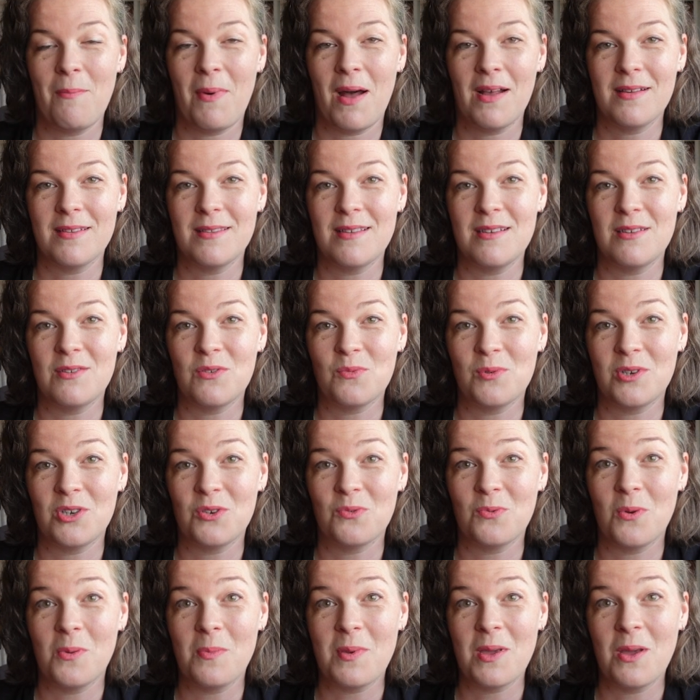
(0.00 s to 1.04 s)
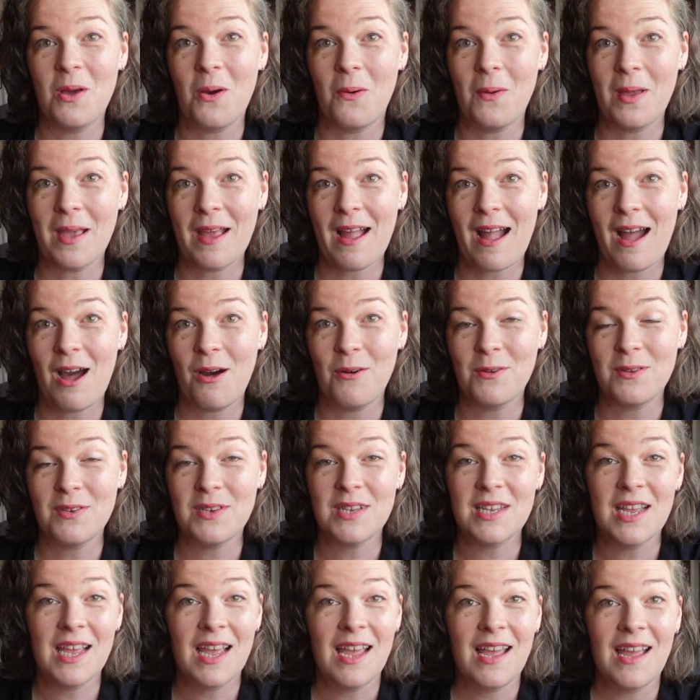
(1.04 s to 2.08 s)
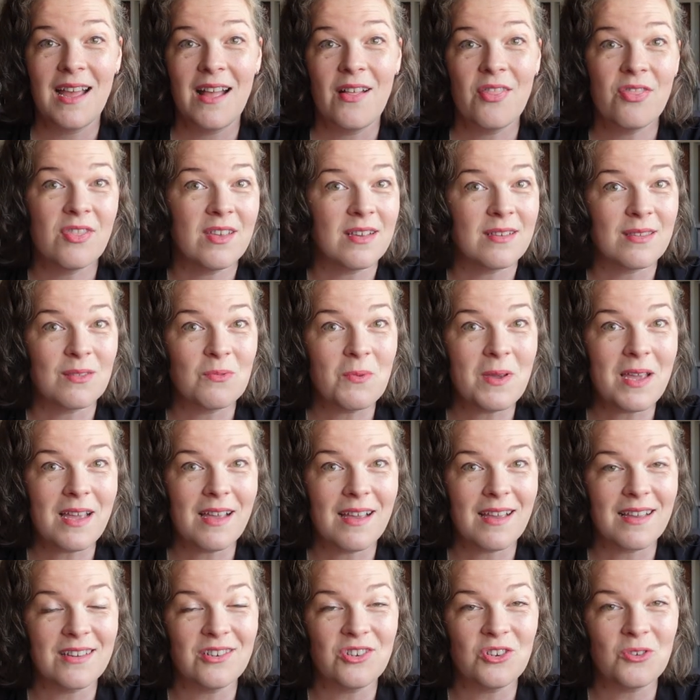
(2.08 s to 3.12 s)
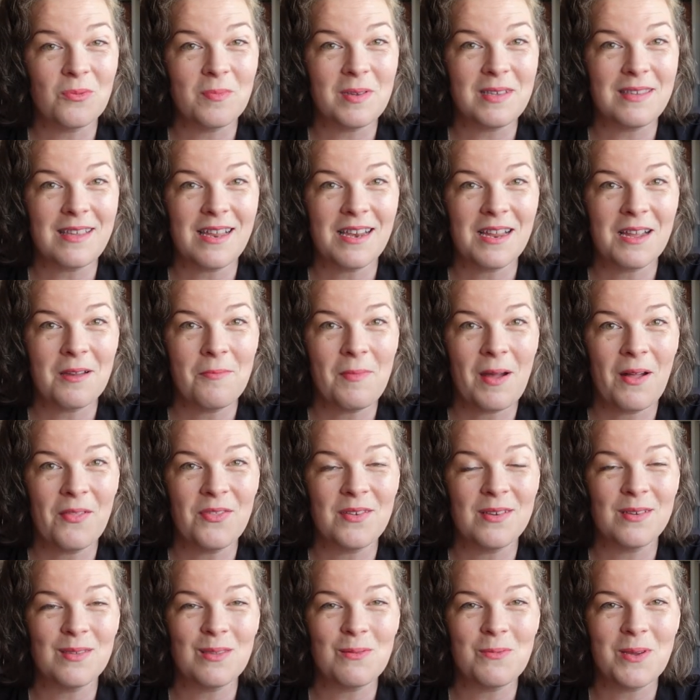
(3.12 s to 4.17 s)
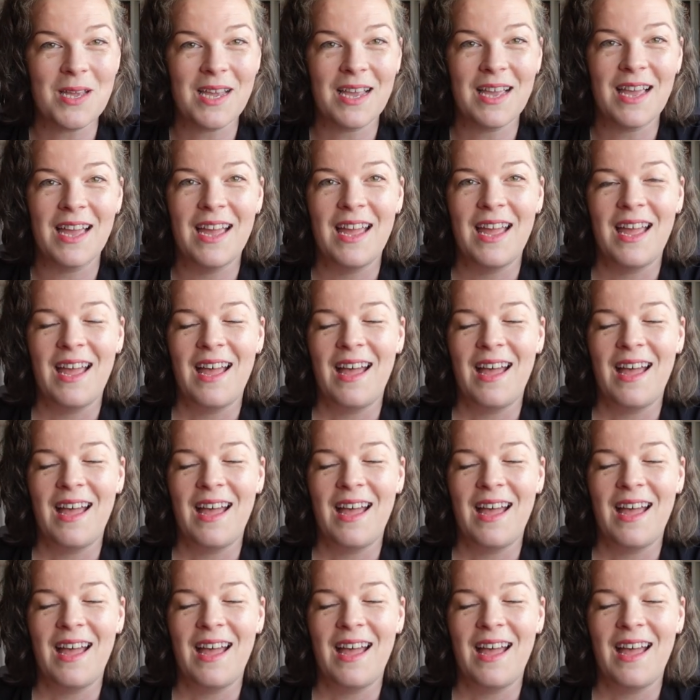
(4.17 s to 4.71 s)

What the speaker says: boxes, which will be going out this week. She'll be sending them out this week.